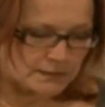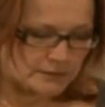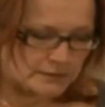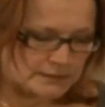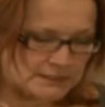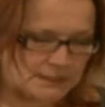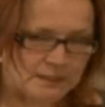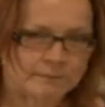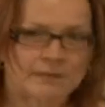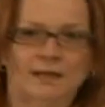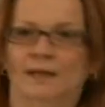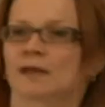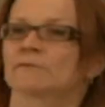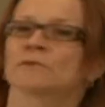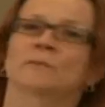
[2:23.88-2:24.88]
So the team that
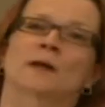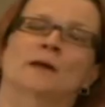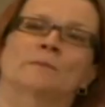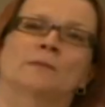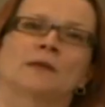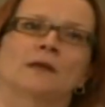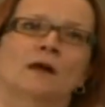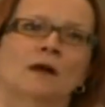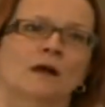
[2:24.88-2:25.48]
I have around me